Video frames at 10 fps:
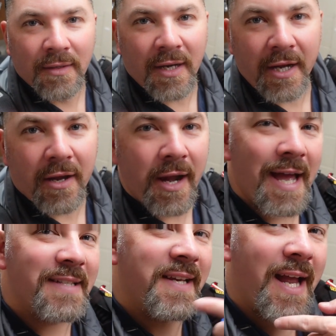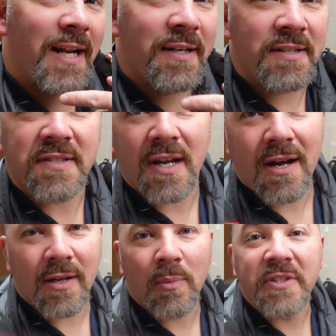There you go, guys. I got it
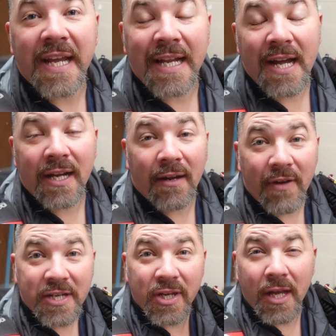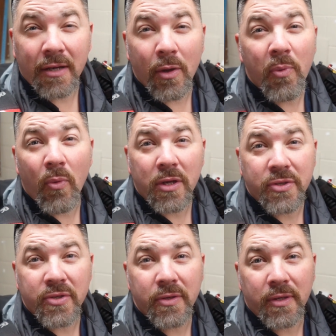installed. I'm going to take it out here. I've actually got an open water
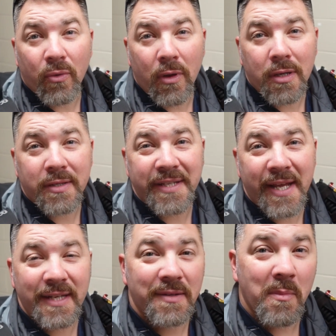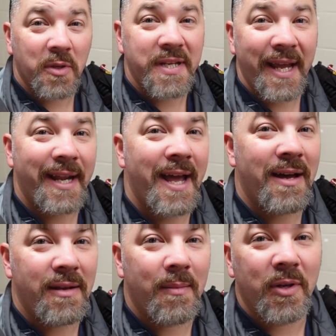student in the water today, so I'm going to take it
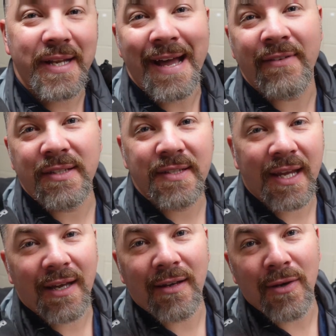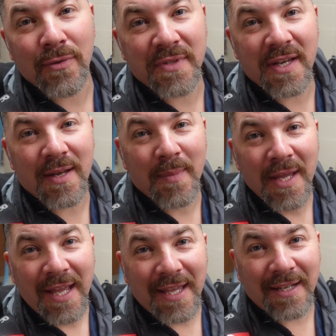out. I'm going to dive it, see how it holds up,
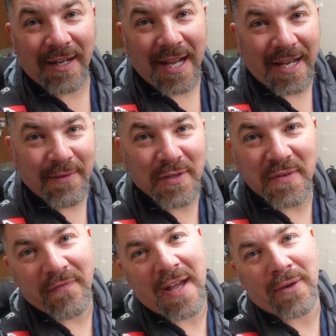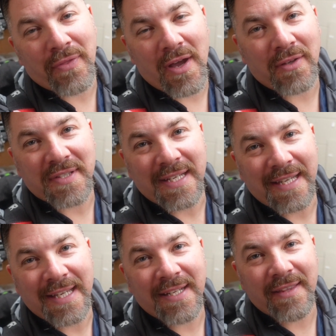and then I'll kind of give you some final thoughts at
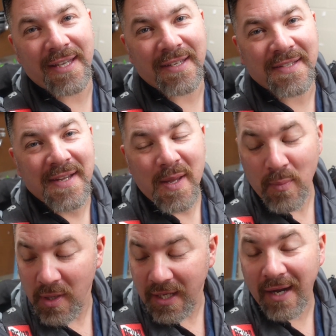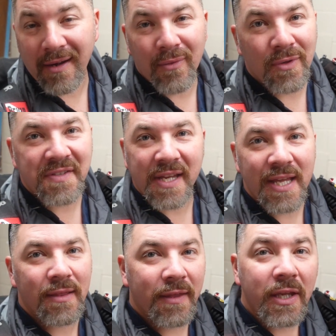the end of this. But, Carrie, once
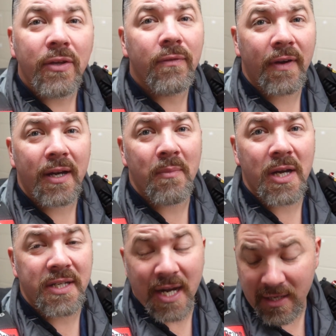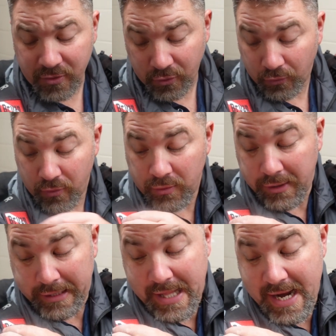again, thank you very much. I
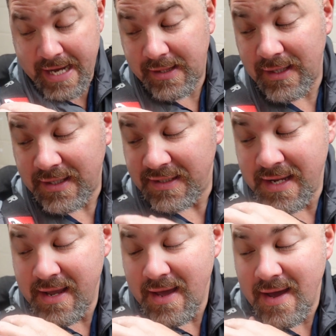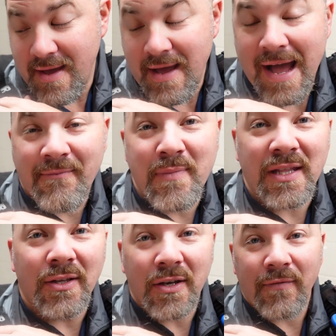truly like this. I've
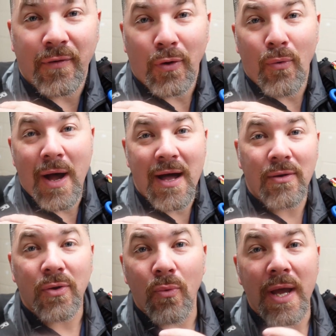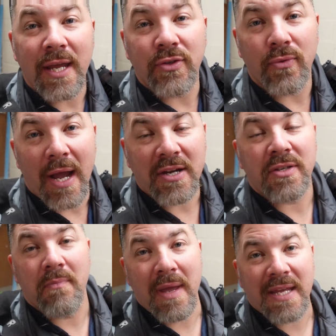been looking for a while on a way to
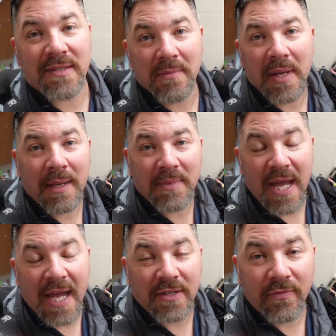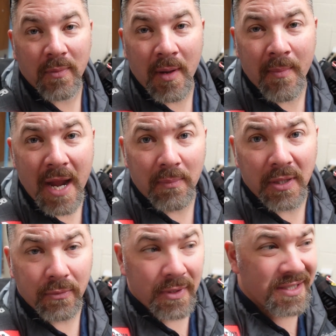actually make some name tags for my
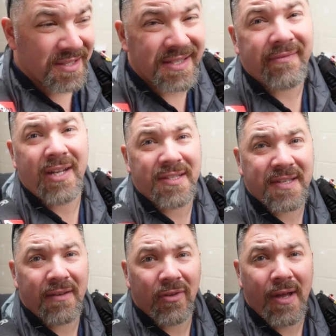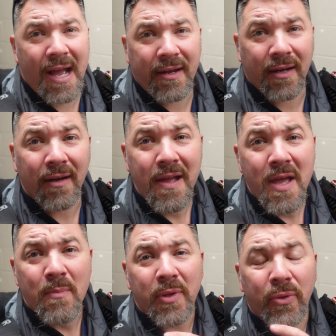backplate and wings because I've got several out here.
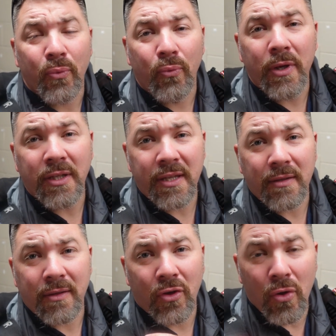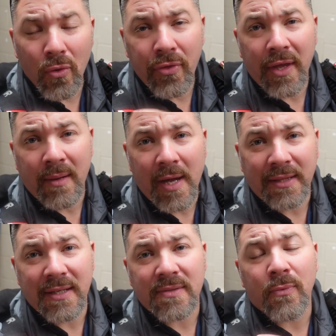But the really cool thing
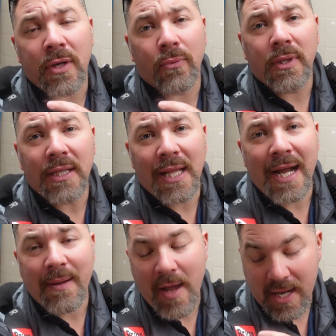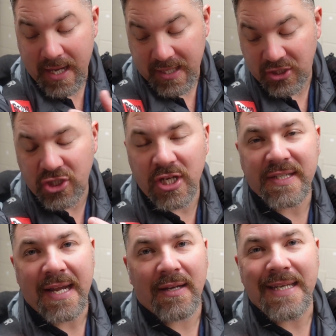about this, and what I really like about it, is
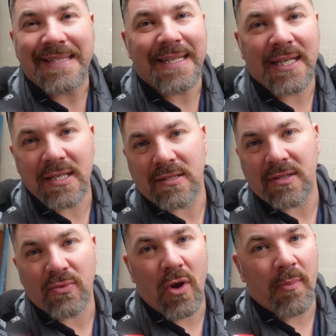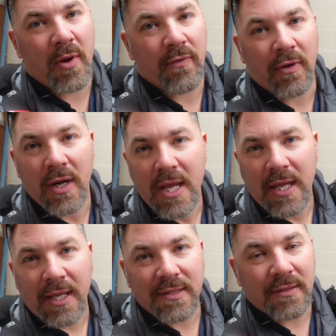just how easy it is to swap over.
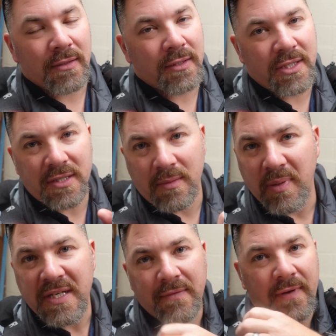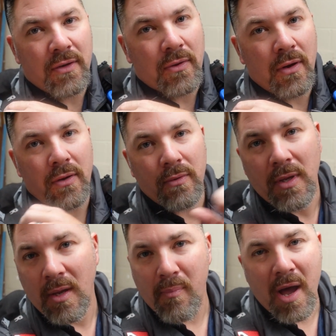It's literally just a piece of Velcro,
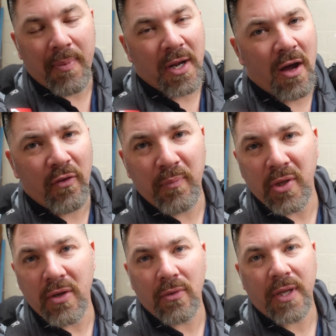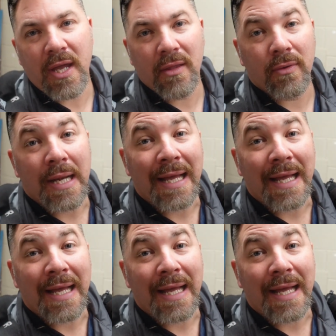pop it off, put it on the other one.